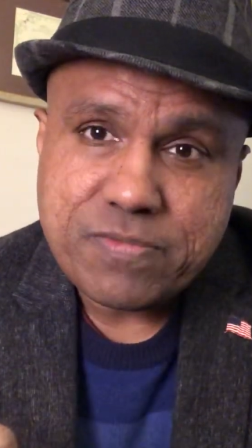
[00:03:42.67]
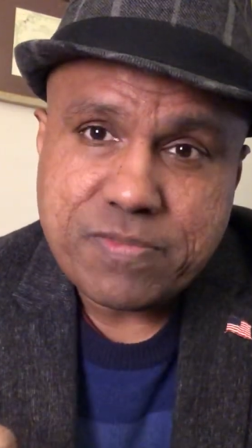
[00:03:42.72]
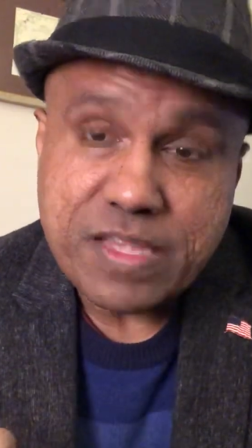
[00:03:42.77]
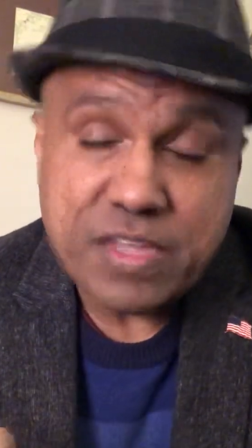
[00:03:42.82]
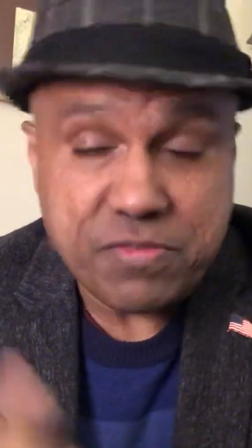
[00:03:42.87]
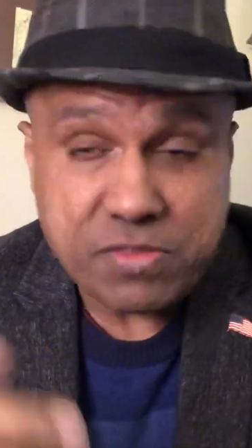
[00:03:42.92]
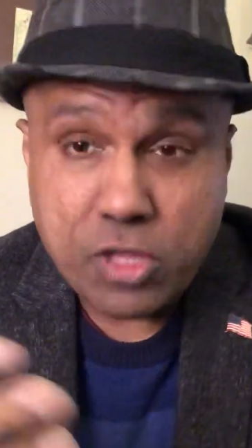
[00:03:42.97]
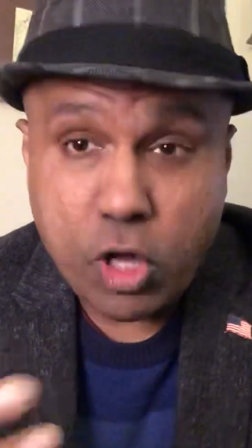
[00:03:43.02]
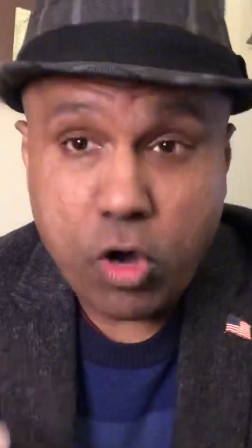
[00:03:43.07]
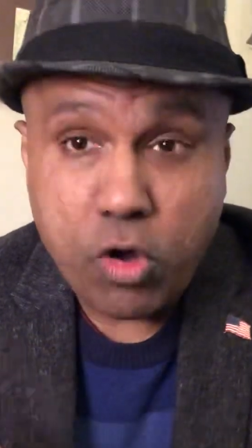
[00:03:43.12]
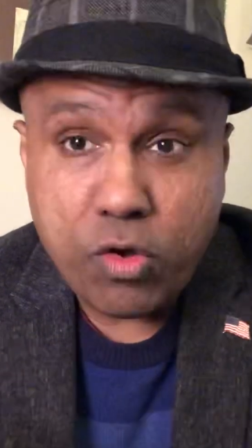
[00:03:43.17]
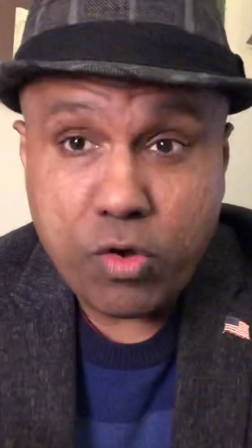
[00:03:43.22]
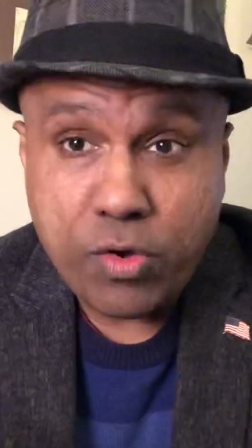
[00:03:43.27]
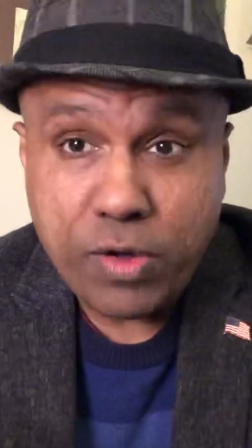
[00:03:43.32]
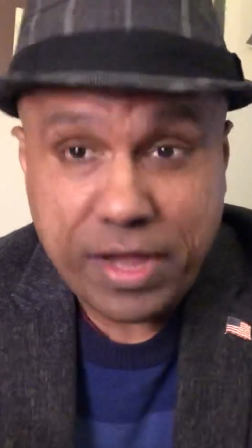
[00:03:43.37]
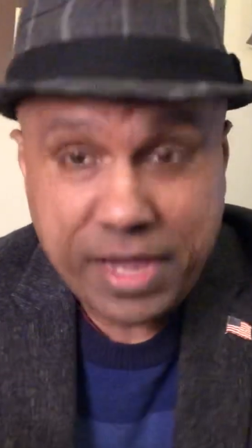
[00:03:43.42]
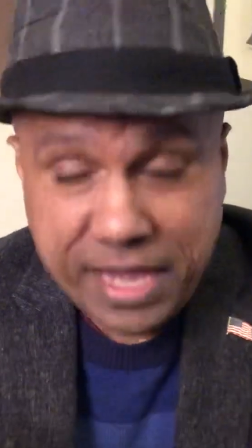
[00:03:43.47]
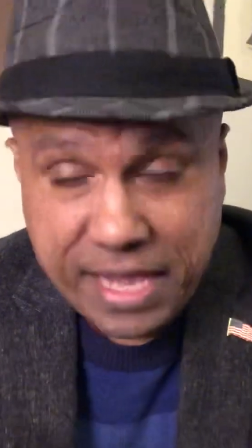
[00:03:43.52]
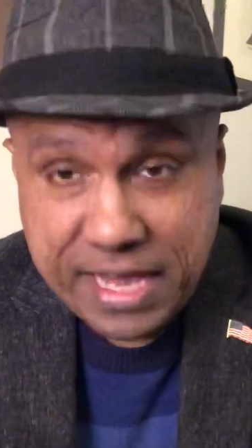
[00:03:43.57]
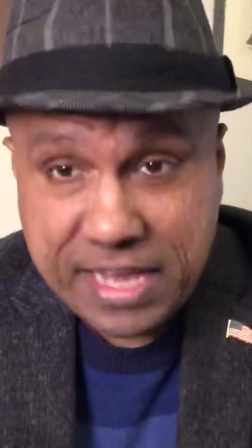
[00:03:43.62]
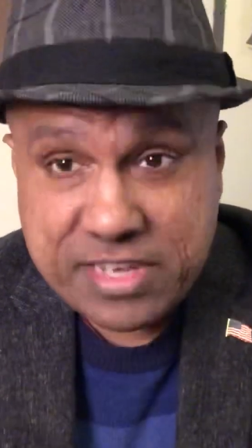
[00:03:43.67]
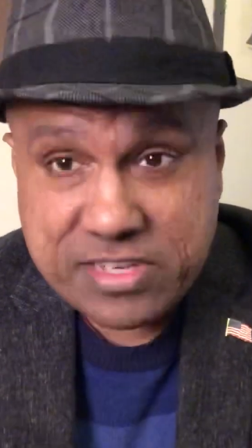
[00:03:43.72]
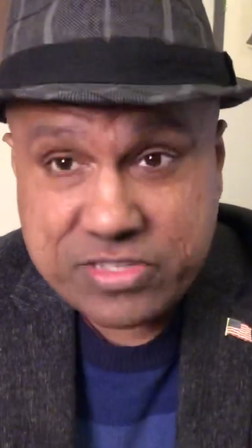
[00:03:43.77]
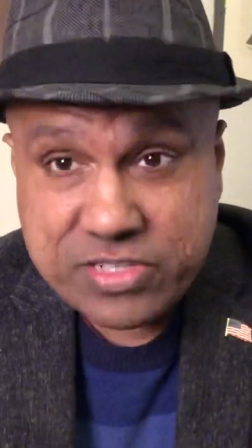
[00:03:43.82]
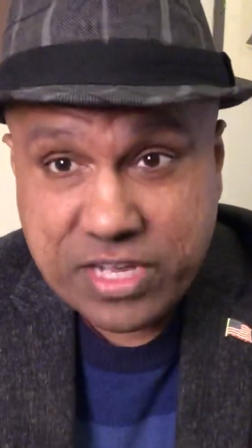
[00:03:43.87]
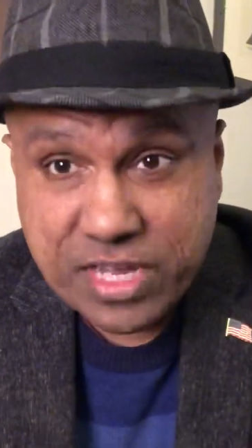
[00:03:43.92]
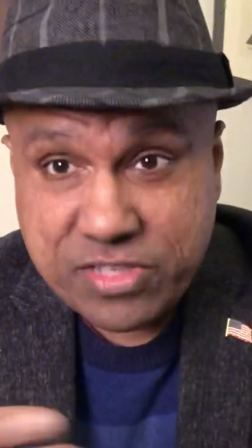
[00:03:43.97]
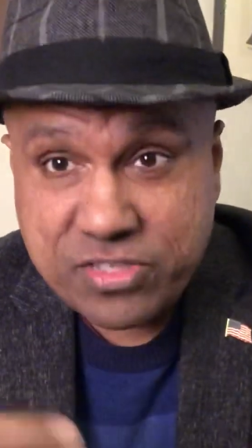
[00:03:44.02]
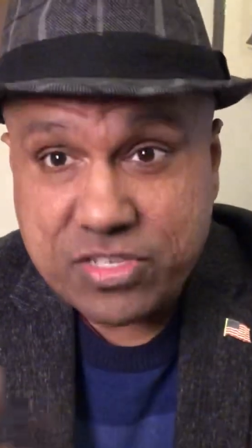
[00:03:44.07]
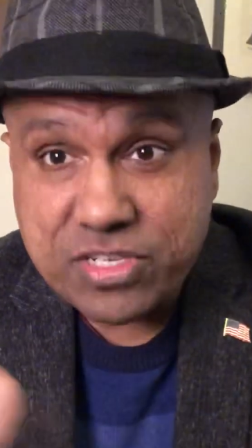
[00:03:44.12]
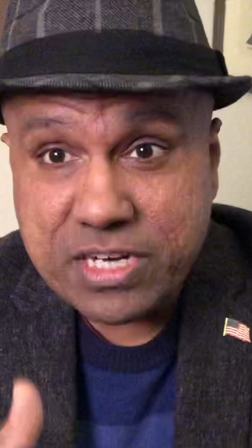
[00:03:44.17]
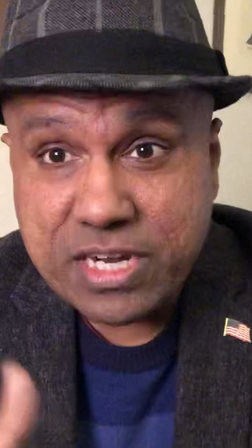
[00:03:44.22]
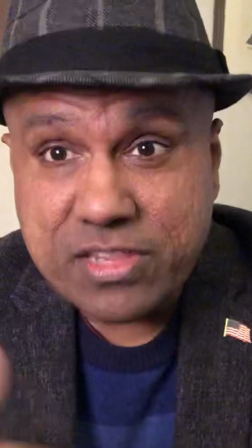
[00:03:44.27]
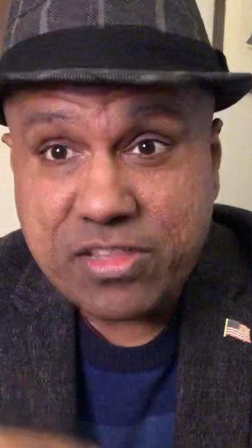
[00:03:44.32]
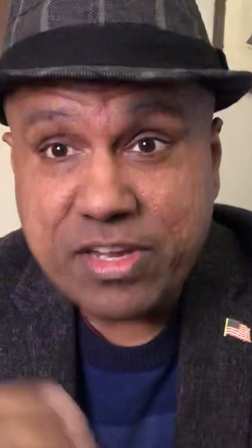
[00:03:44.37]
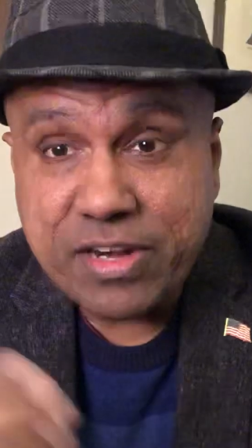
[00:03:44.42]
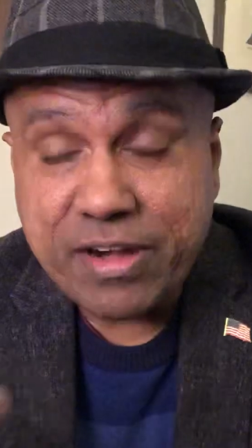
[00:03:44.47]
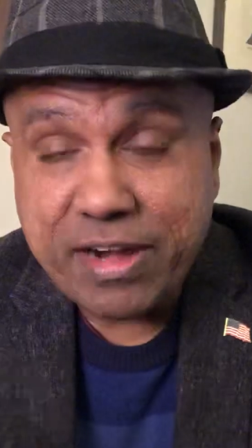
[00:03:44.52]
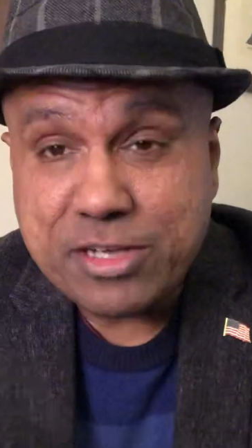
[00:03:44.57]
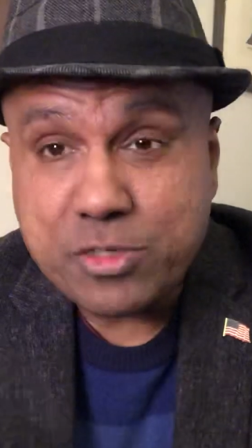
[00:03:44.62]
Even though he is considered
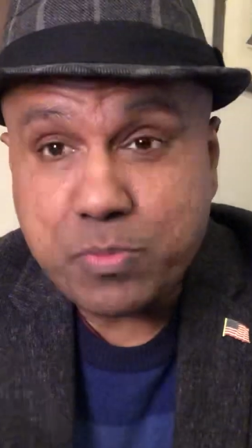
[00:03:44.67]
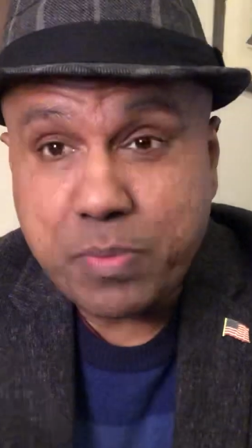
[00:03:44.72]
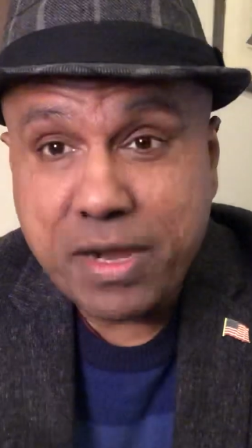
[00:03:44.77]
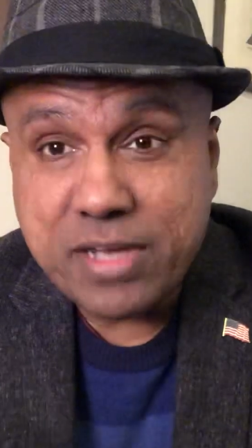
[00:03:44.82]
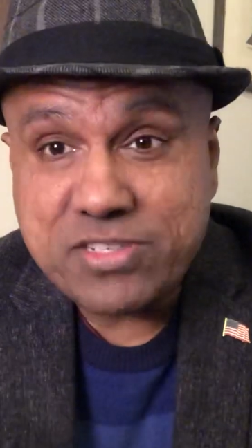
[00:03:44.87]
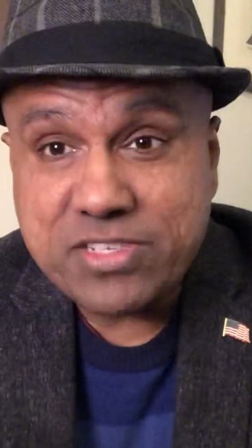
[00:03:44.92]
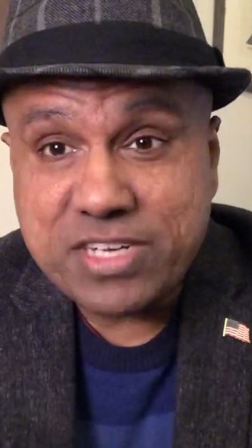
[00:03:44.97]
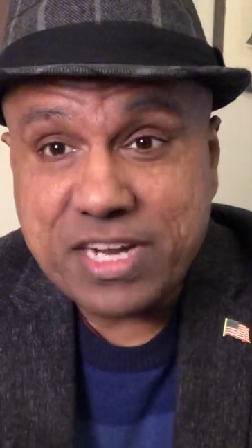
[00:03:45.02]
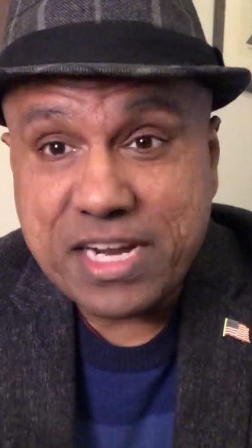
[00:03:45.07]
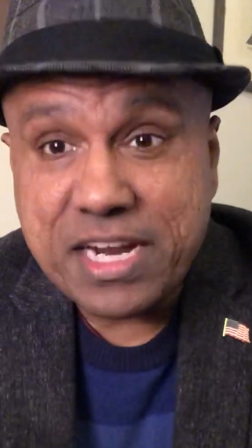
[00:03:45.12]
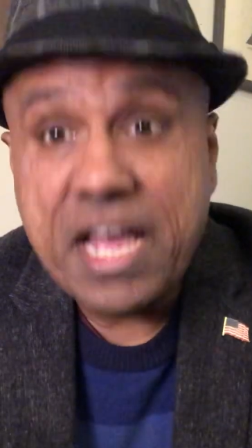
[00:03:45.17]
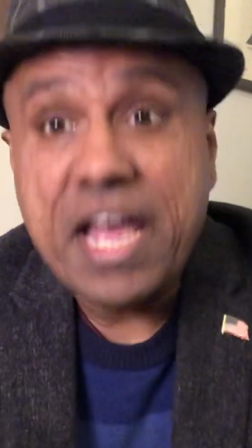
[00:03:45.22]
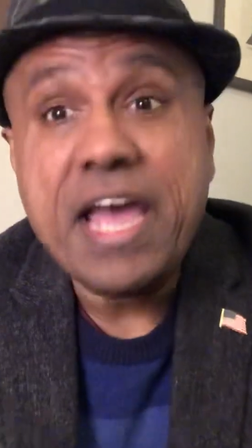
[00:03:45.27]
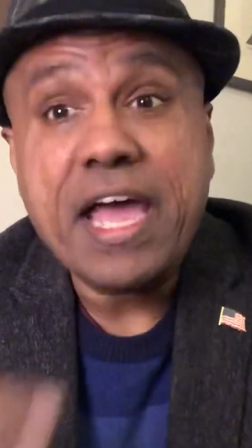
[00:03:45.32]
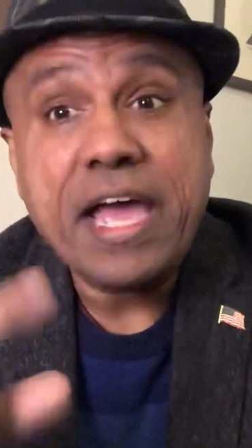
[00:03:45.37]
the greatest president,